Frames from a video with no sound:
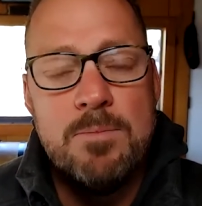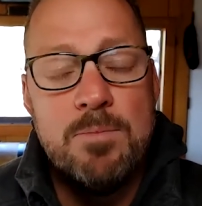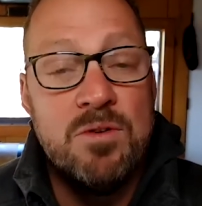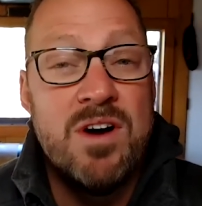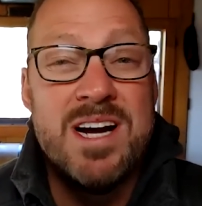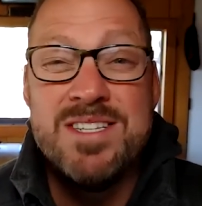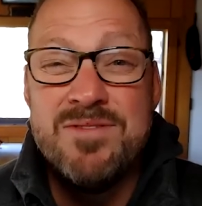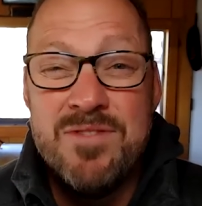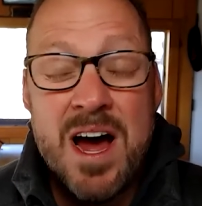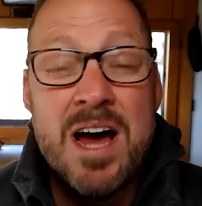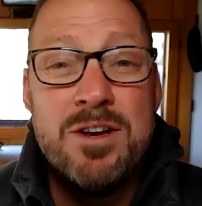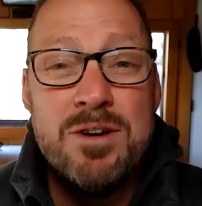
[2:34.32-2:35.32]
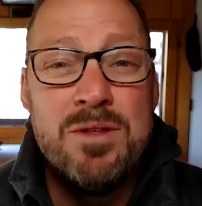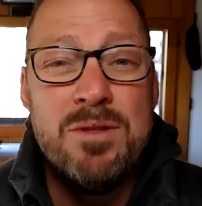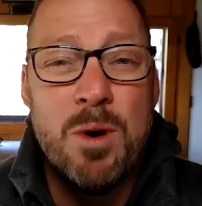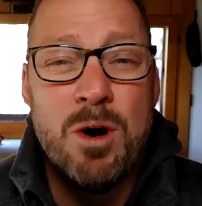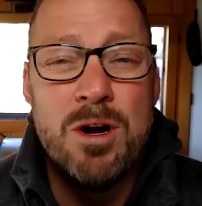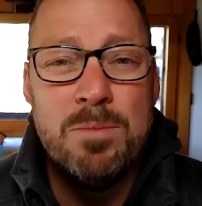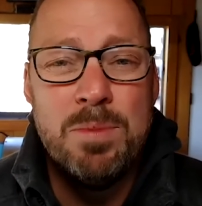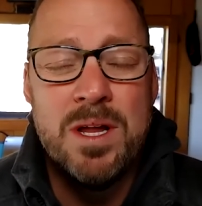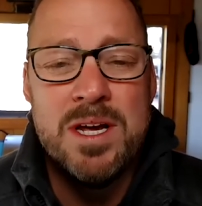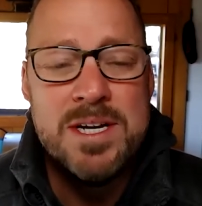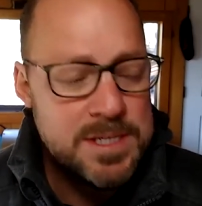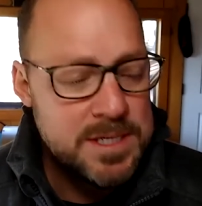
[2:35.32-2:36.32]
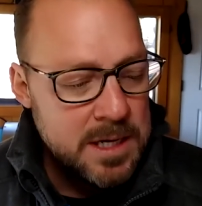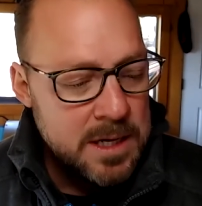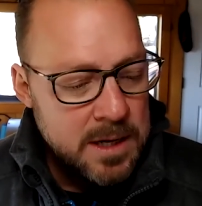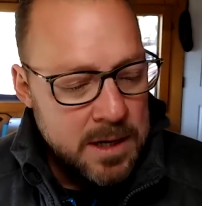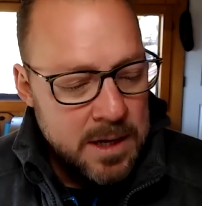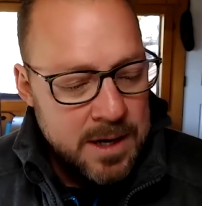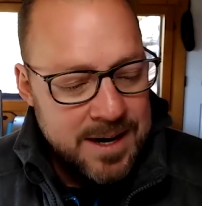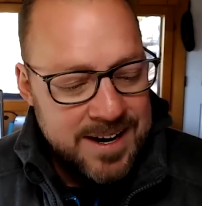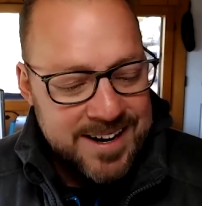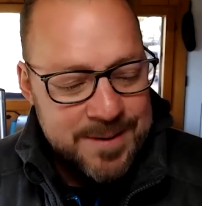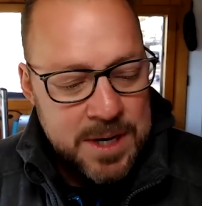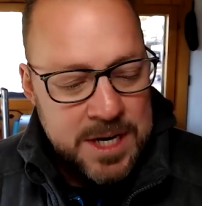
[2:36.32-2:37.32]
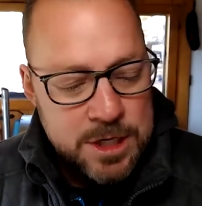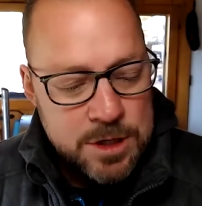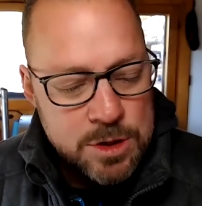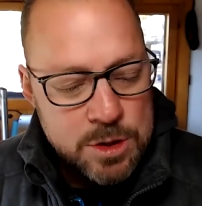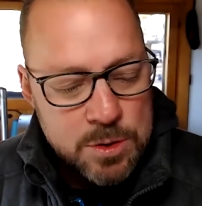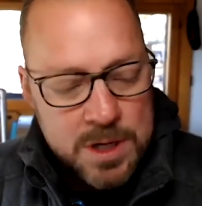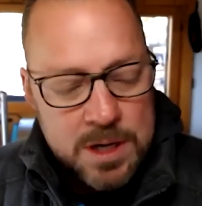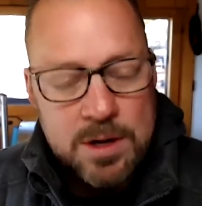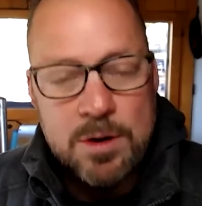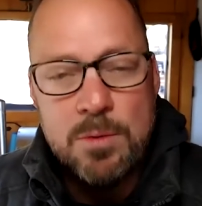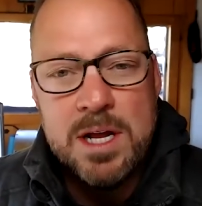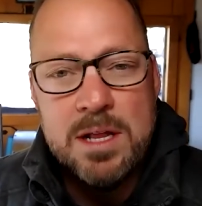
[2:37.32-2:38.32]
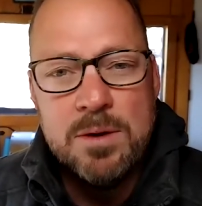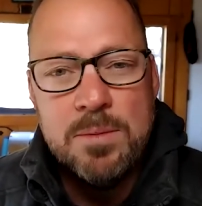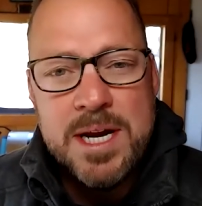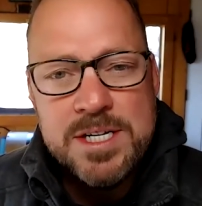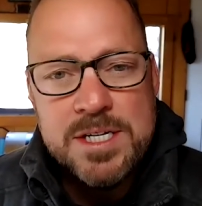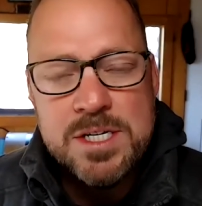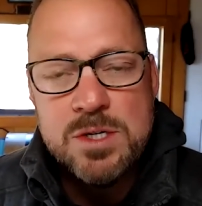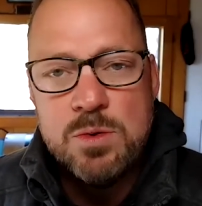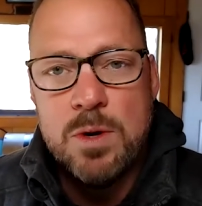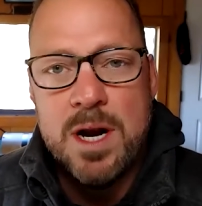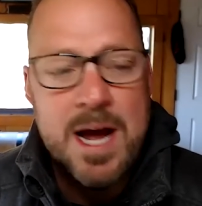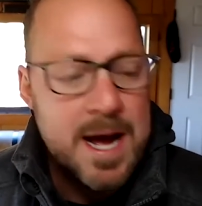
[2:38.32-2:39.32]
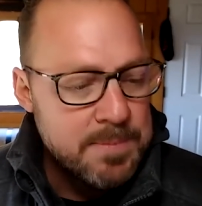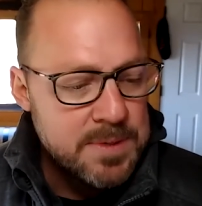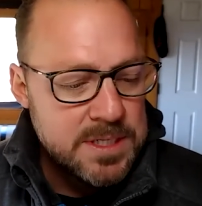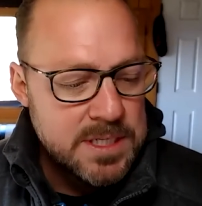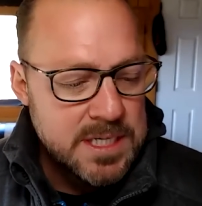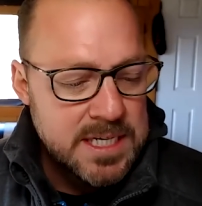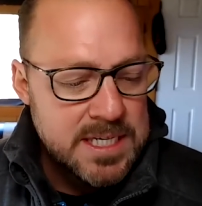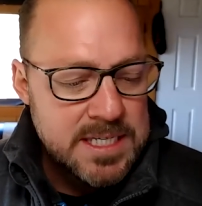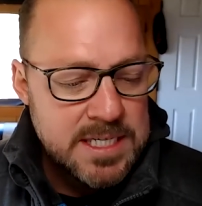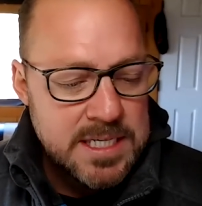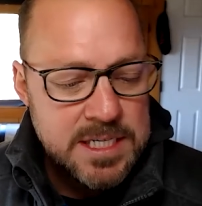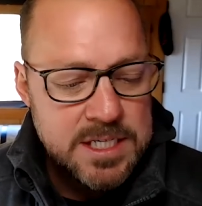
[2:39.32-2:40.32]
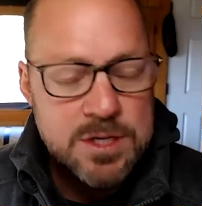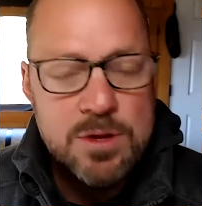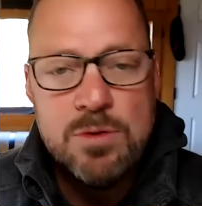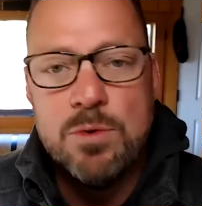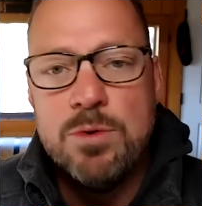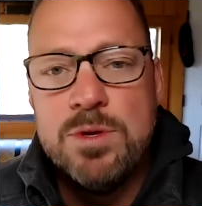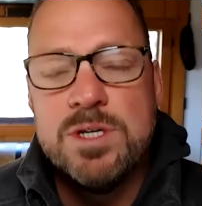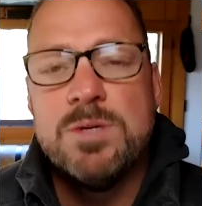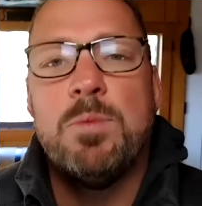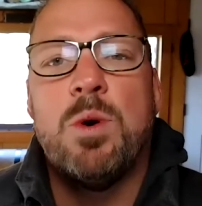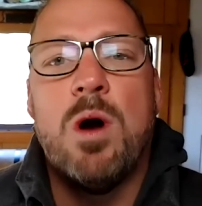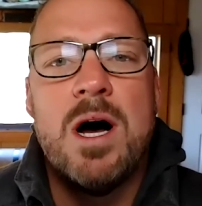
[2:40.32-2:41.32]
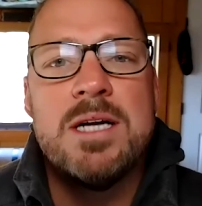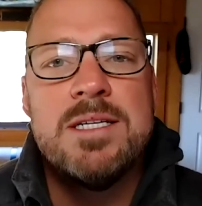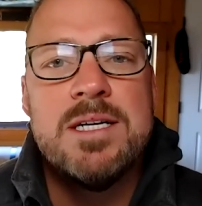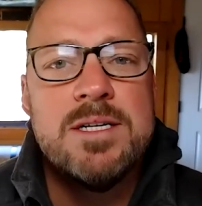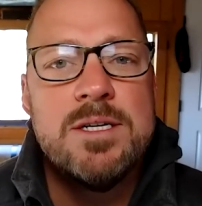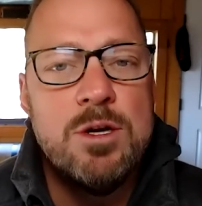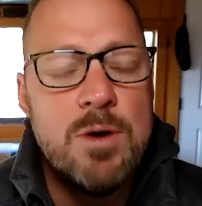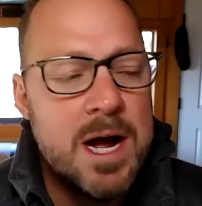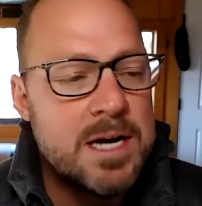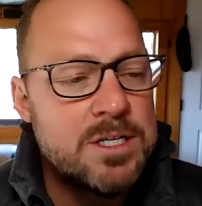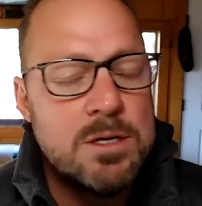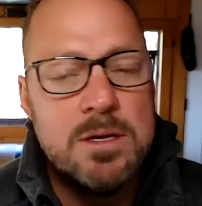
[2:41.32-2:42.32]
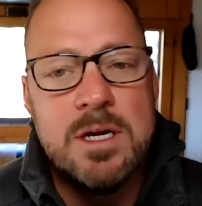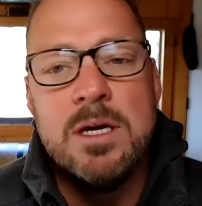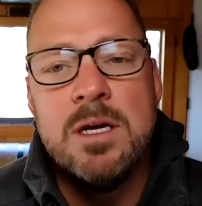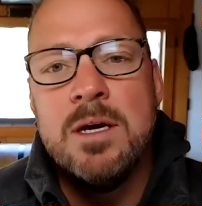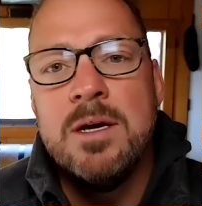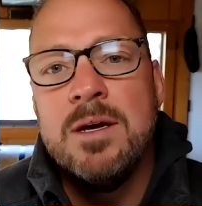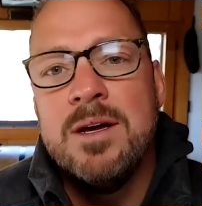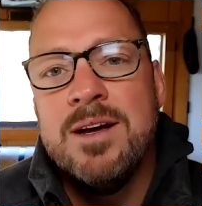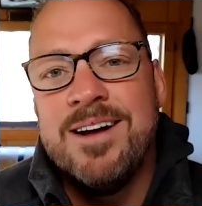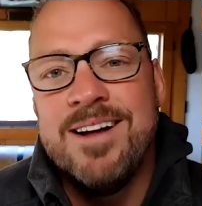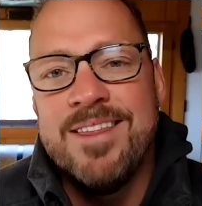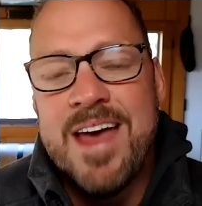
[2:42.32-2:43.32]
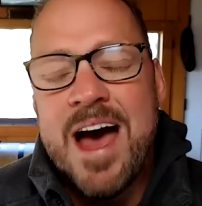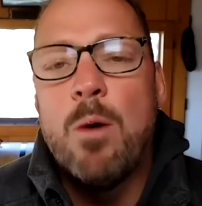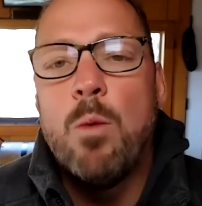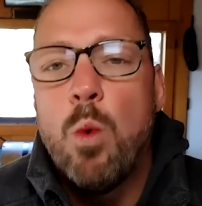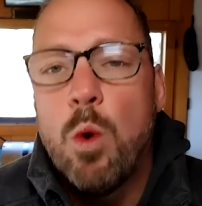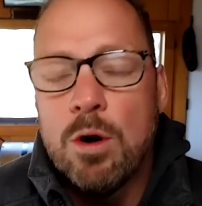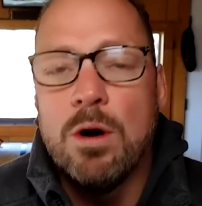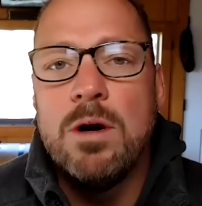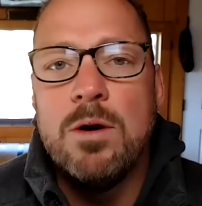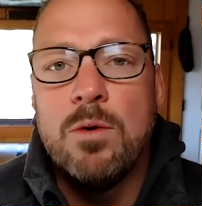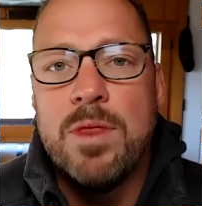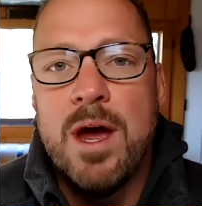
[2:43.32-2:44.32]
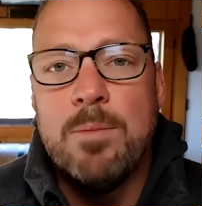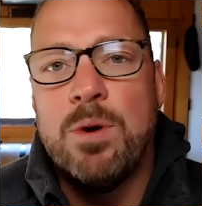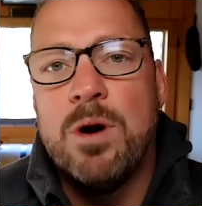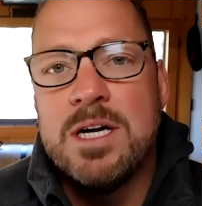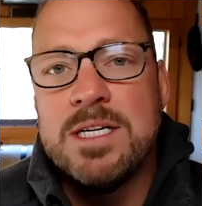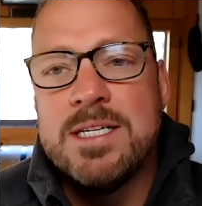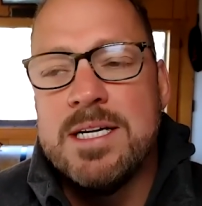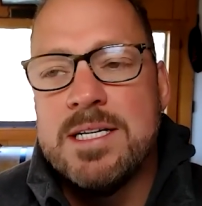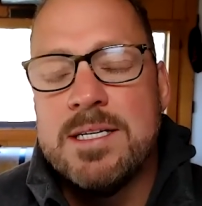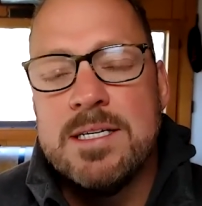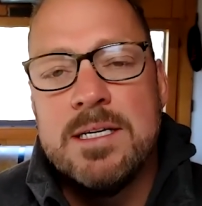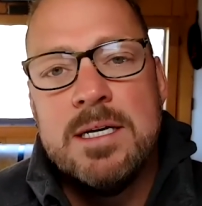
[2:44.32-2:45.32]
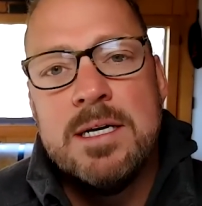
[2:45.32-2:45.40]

provides value to the marketplace, and you do it on a regular basis, what happens is through this process, you actually, that work or that process,